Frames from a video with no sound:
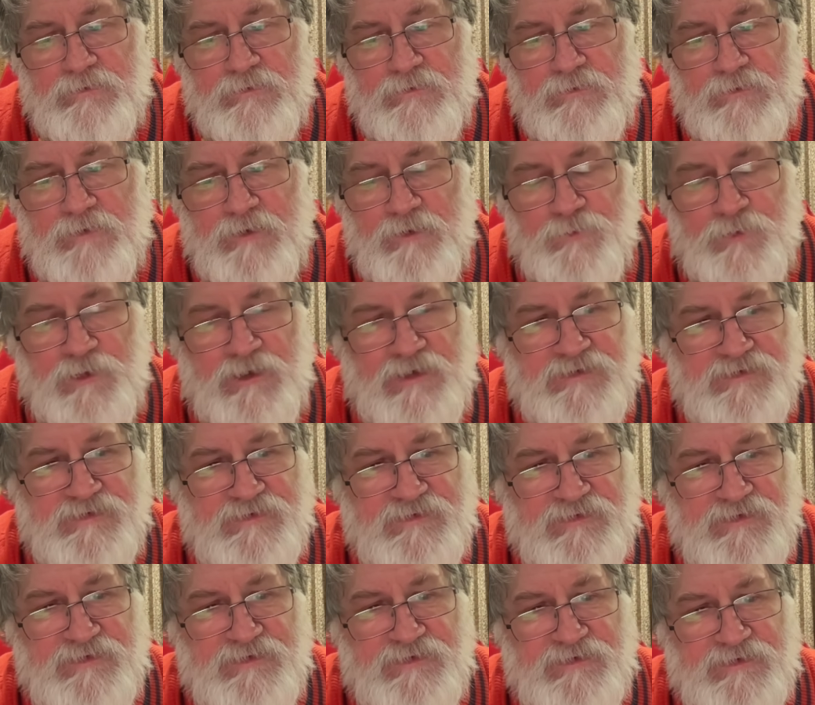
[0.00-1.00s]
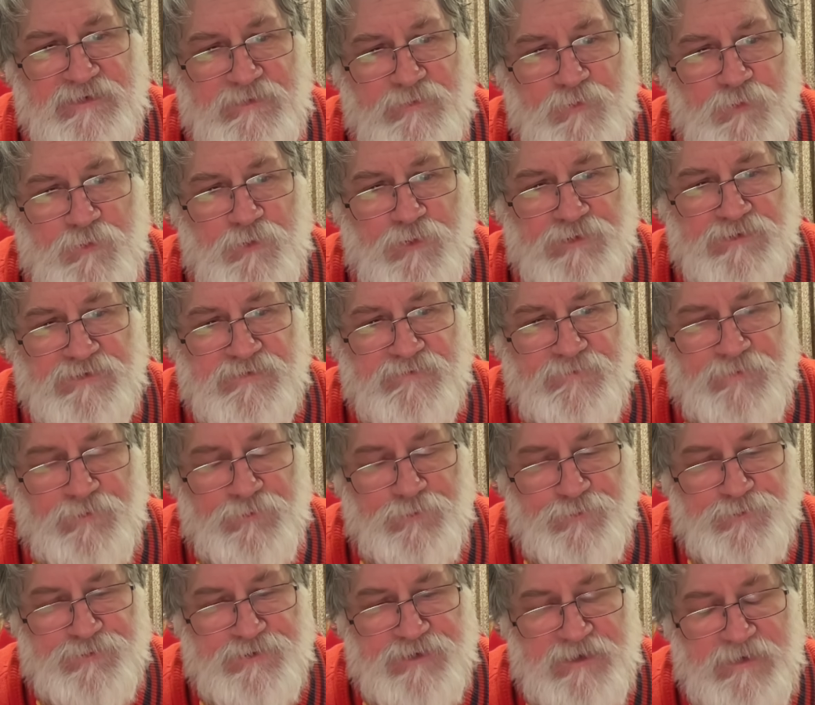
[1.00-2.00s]
Horizon system was
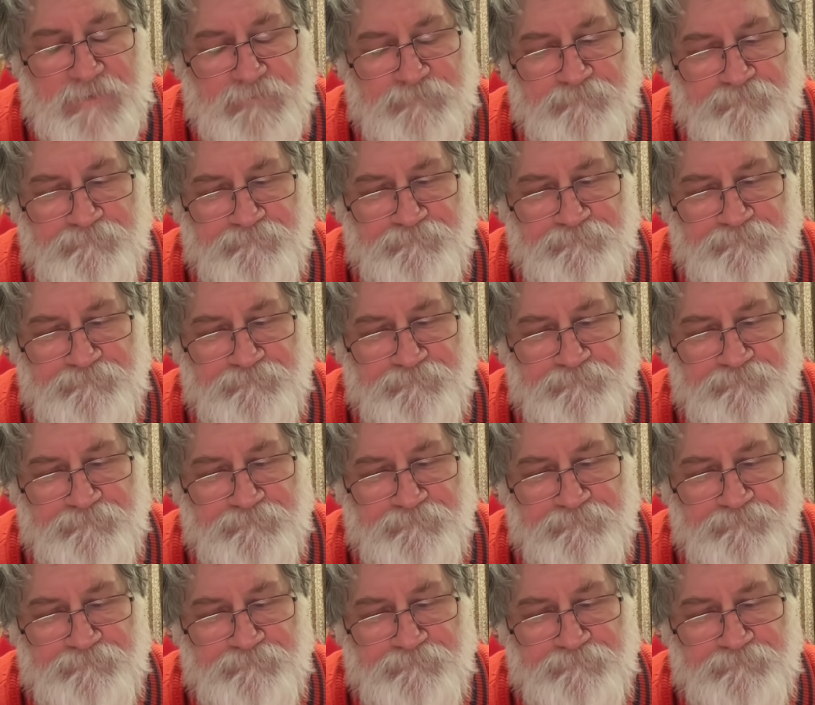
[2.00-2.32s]
faulty.